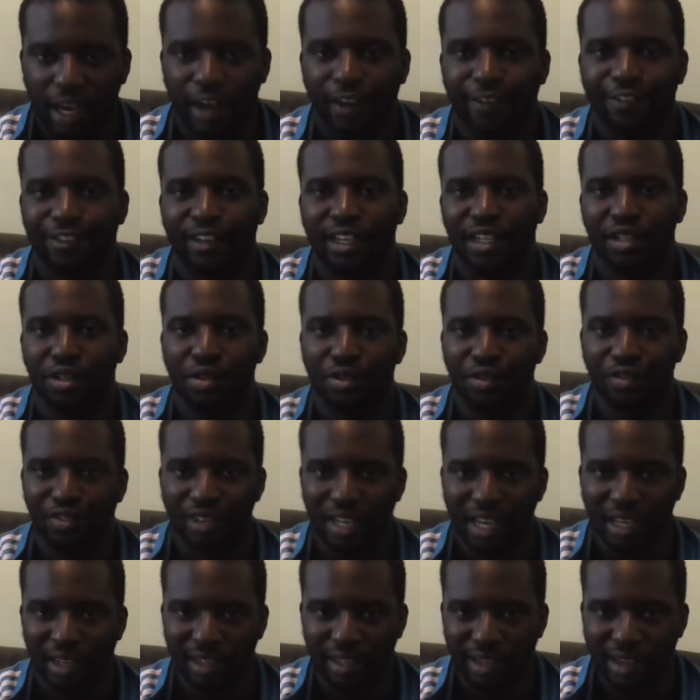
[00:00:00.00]
after you've
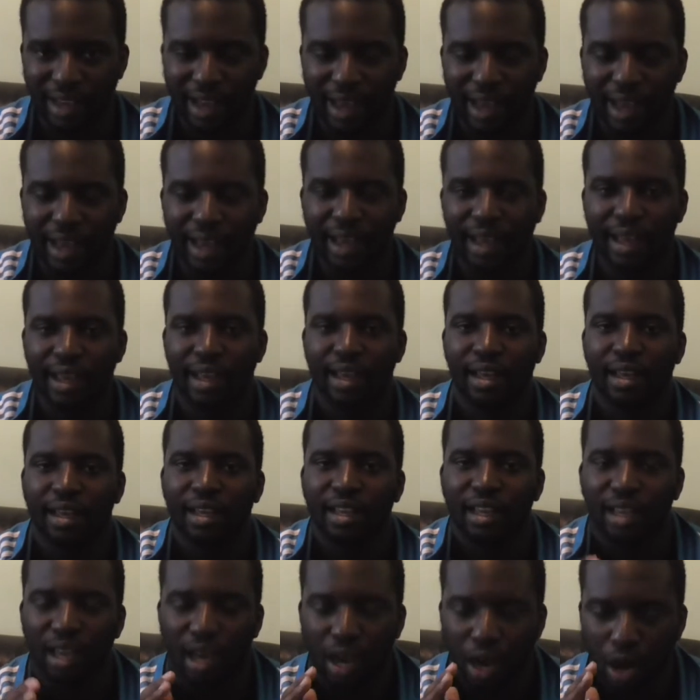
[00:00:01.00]
done
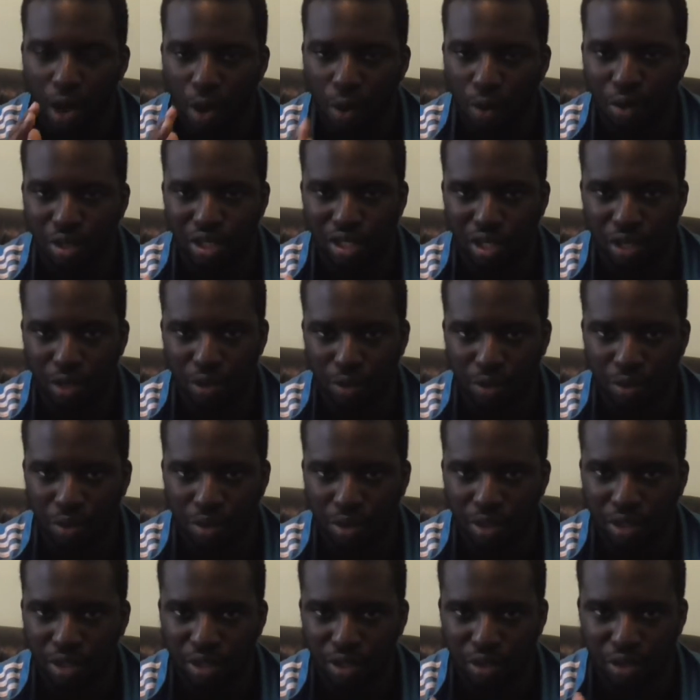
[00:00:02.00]
that, also,
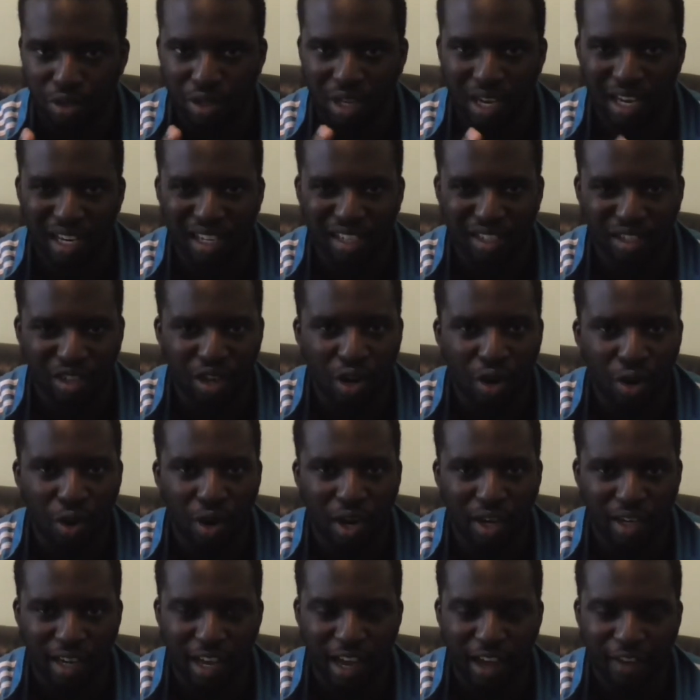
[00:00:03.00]
you can go
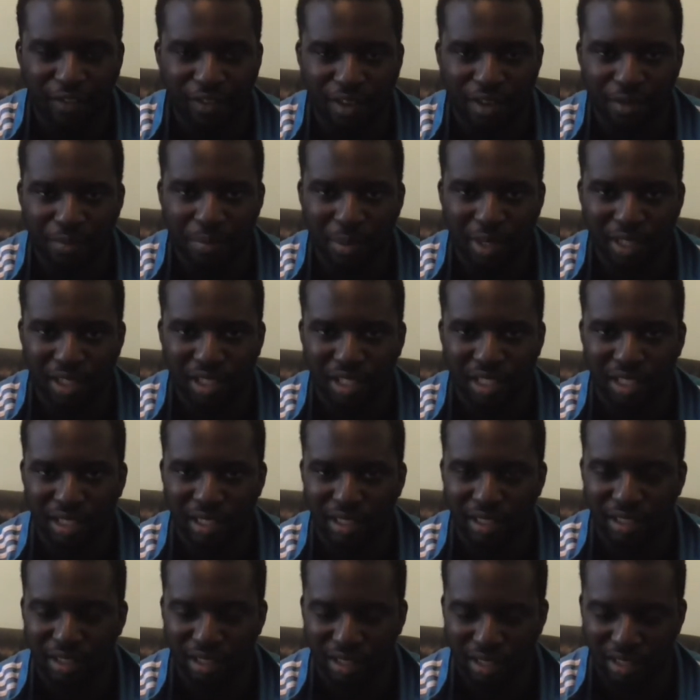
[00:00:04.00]
on the other
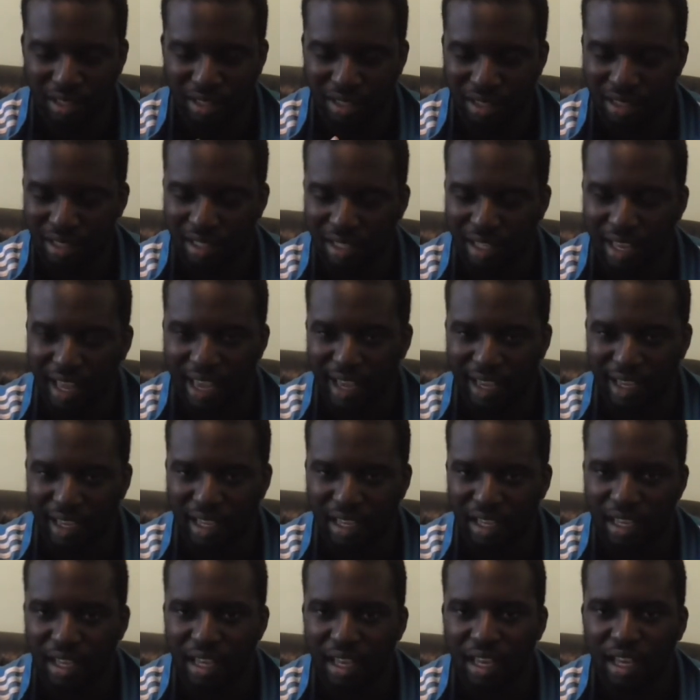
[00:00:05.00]
machines, like
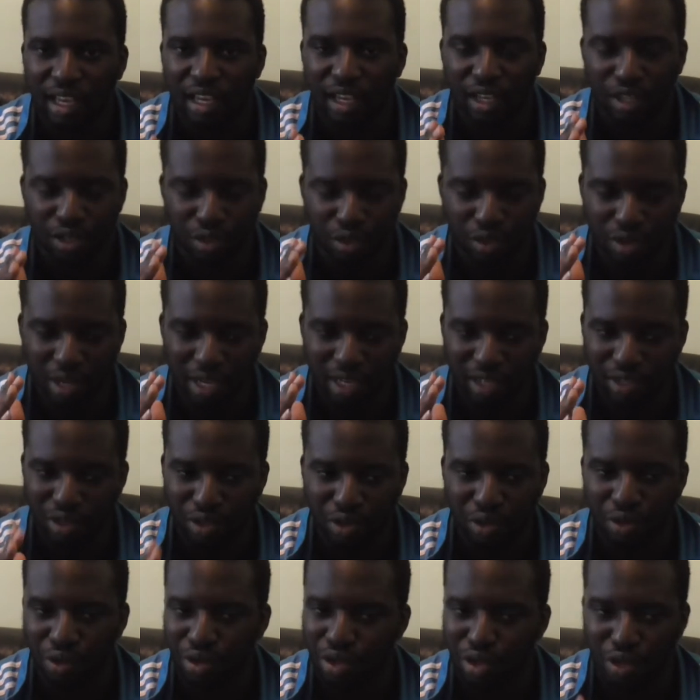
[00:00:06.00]
you can
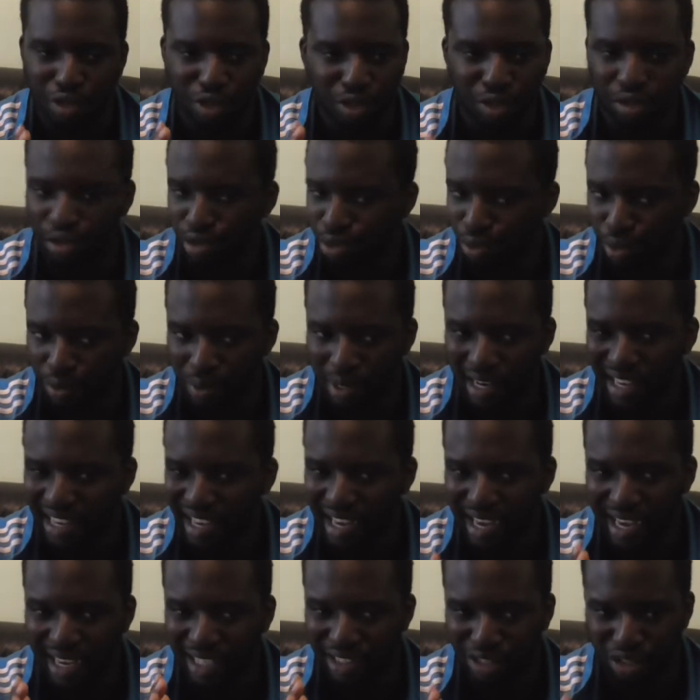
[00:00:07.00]
do your usual
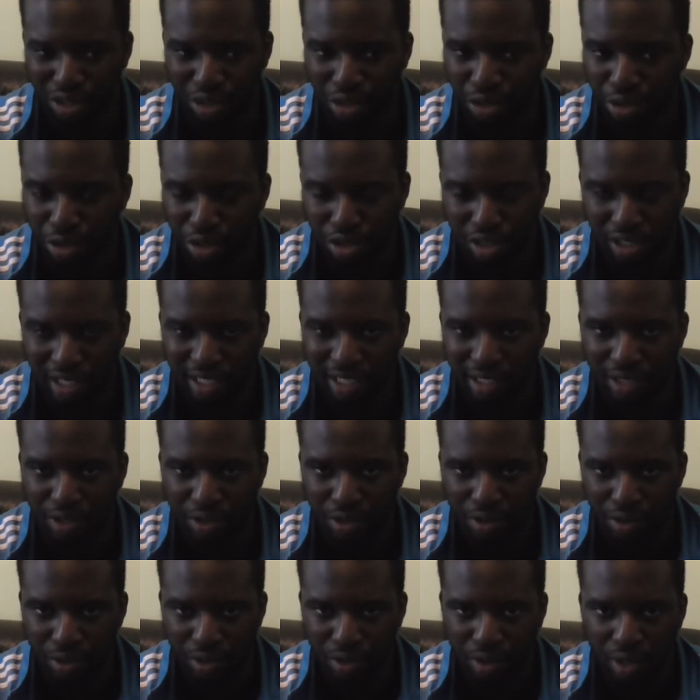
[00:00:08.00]
workout as you usually
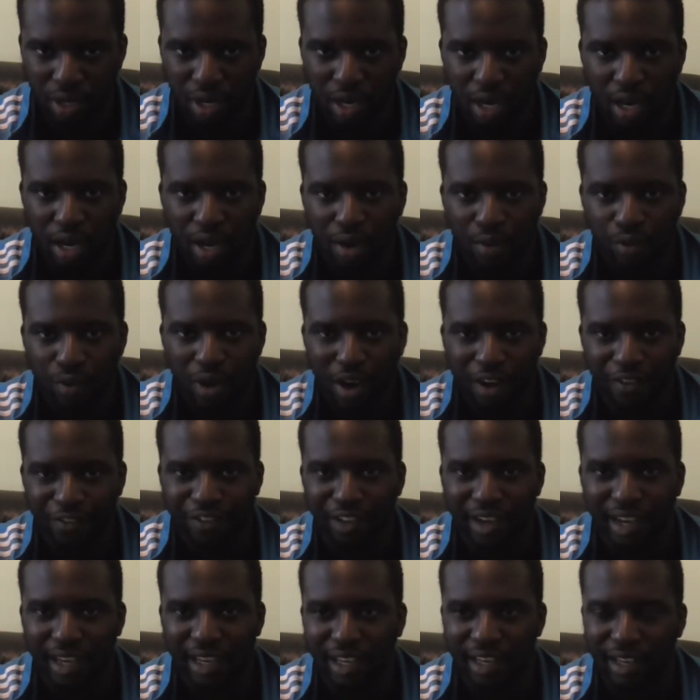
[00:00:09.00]
do,
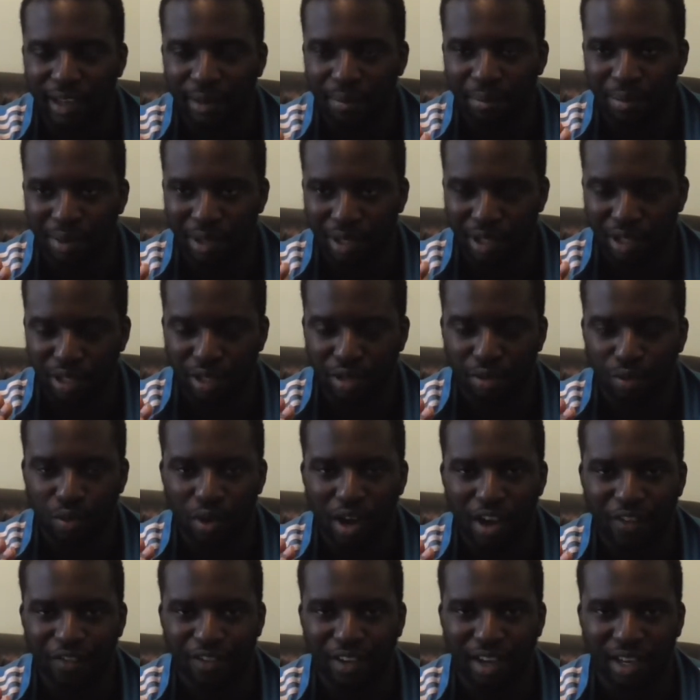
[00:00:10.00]
whether it be
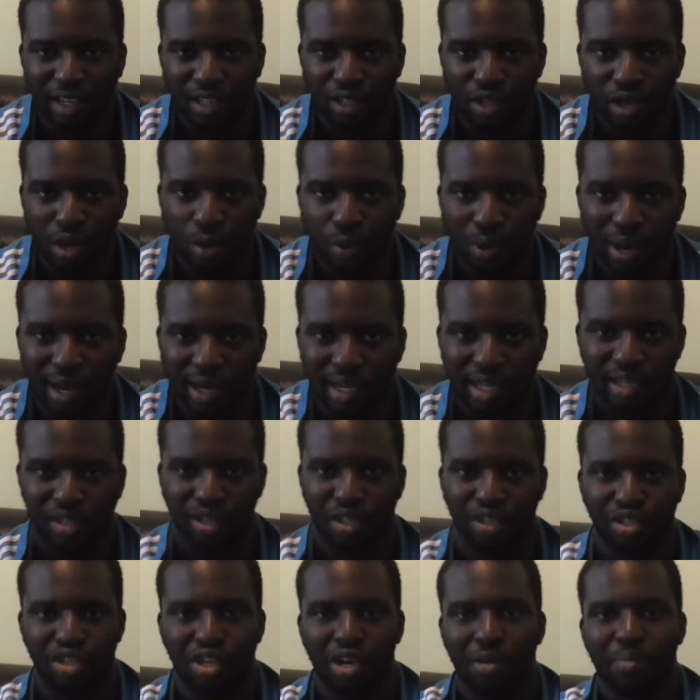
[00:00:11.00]
whether you're working
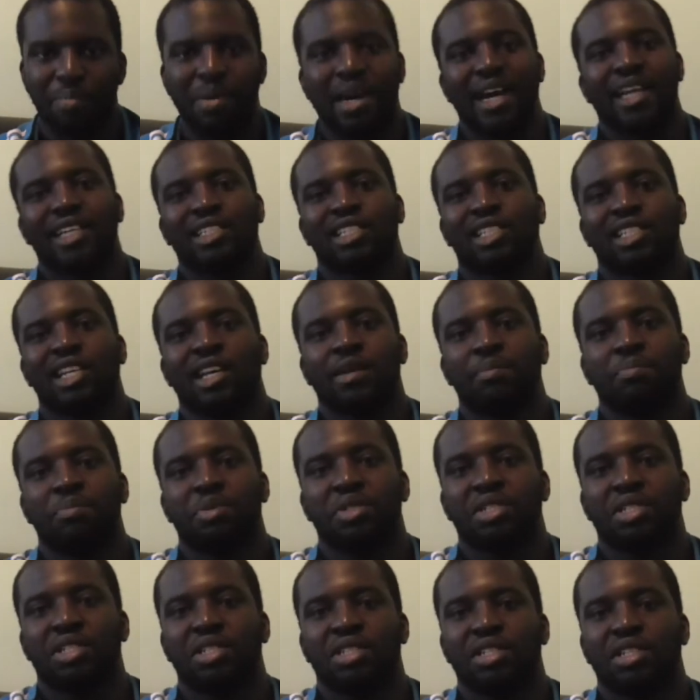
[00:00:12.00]
on your
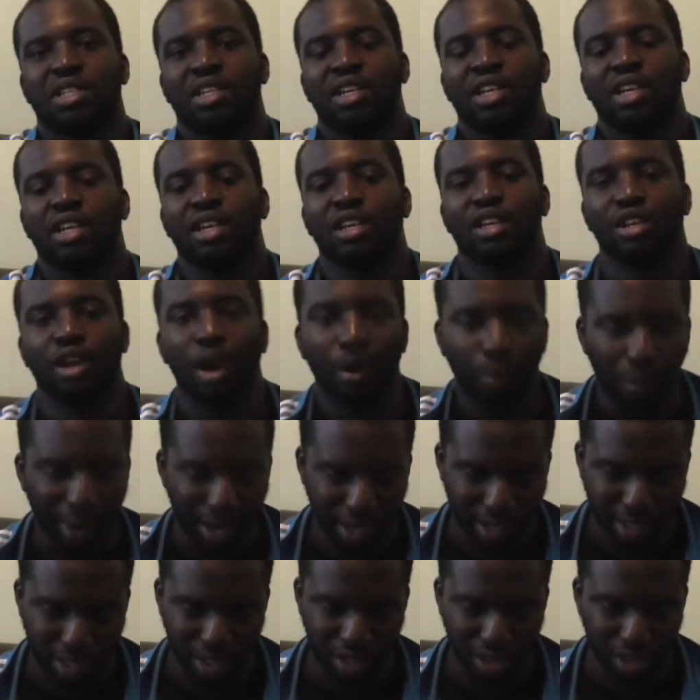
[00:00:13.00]
biceps, you're
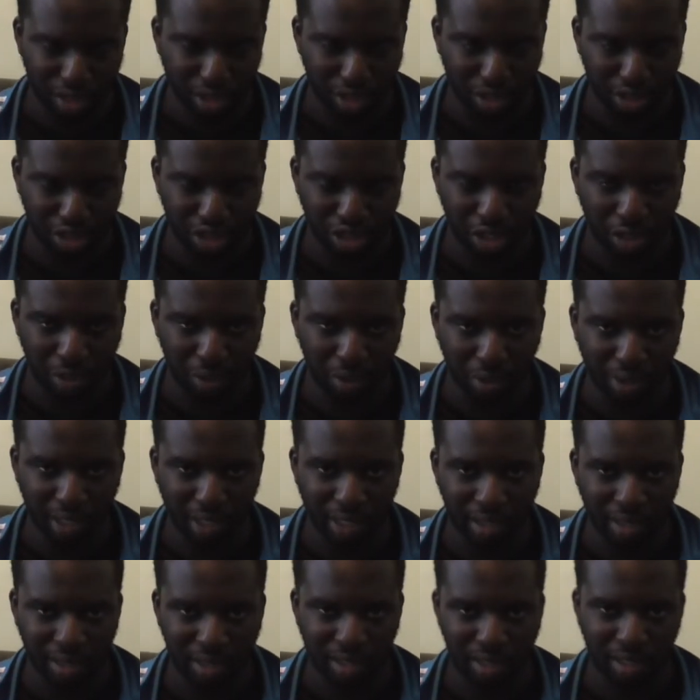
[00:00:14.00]
working on your
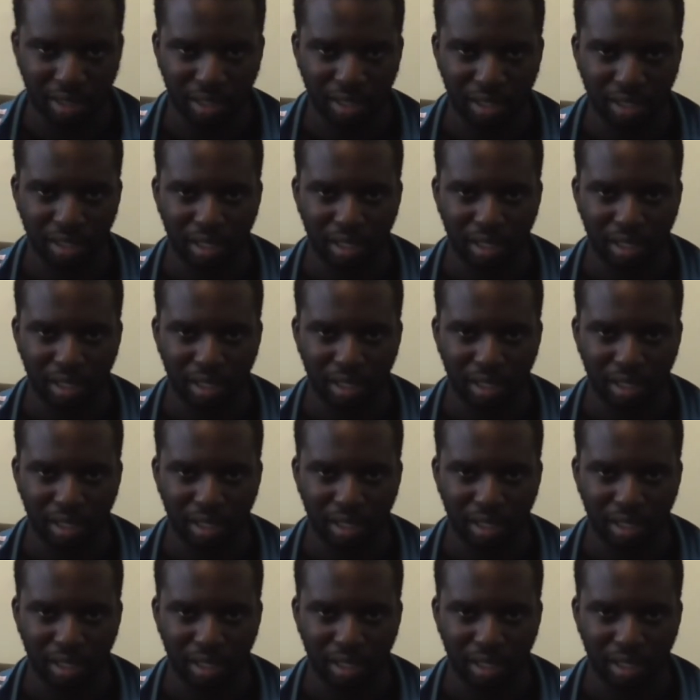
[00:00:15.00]
shoulders,